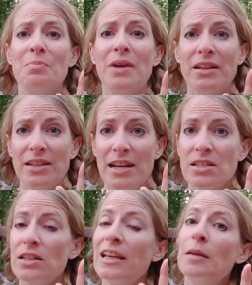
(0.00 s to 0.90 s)

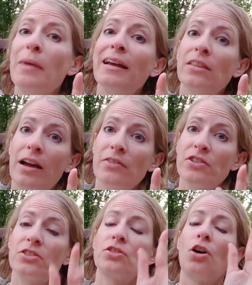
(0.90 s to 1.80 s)
Meditation in my life just